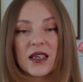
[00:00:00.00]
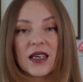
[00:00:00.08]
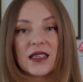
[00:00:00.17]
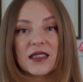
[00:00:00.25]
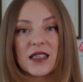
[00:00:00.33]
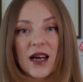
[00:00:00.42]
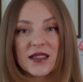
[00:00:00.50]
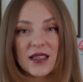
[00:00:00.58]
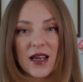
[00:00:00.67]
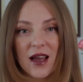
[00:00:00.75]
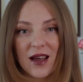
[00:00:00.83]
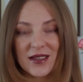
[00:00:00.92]
It does
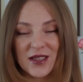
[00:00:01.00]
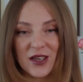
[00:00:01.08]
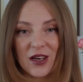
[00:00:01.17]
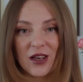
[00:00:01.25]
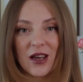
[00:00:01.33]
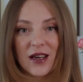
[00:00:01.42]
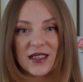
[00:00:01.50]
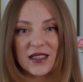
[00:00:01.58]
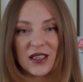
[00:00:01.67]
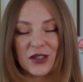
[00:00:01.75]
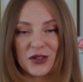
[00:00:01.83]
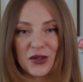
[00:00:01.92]
enhance her light
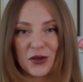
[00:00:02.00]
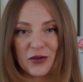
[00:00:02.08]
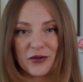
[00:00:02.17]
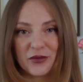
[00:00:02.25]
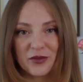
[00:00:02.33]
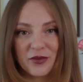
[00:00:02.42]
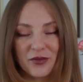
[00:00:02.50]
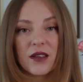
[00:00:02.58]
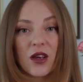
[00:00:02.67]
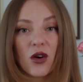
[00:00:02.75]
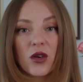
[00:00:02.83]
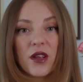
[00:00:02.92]
skin tone.
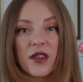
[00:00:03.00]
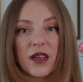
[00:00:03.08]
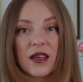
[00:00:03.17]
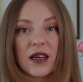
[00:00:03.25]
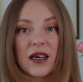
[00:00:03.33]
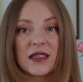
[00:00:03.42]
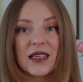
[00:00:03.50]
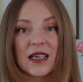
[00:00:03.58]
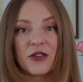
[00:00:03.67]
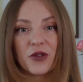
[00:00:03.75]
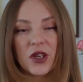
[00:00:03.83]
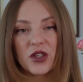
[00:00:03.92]
The only thing I'd
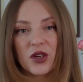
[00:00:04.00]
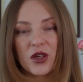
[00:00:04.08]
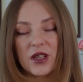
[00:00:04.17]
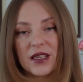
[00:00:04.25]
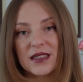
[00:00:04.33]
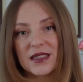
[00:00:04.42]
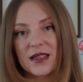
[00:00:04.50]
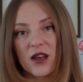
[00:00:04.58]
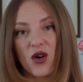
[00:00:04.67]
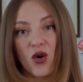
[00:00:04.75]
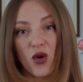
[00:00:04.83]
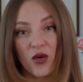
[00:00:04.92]
get rid is
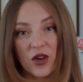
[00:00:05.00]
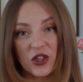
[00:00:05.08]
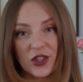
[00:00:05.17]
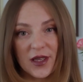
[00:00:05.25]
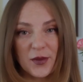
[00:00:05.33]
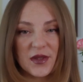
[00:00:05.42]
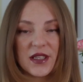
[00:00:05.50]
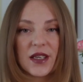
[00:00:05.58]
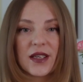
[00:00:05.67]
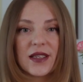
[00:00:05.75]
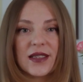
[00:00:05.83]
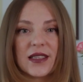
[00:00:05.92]
the orange
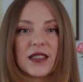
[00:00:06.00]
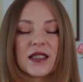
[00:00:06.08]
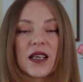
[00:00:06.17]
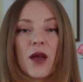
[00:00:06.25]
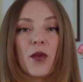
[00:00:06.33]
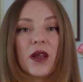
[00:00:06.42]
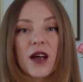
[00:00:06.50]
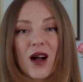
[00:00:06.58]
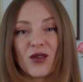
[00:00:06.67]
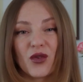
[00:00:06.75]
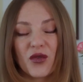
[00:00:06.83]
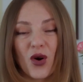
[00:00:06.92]
lipstick that is a bit
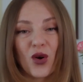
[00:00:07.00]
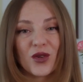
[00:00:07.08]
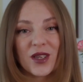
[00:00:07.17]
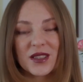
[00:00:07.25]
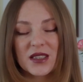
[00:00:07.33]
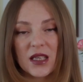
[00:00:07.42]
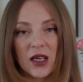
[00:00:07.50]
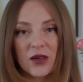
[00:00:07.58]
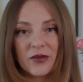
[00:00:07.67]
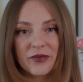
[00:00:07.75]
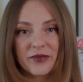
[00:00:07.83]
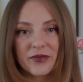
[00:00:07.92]
out of context here.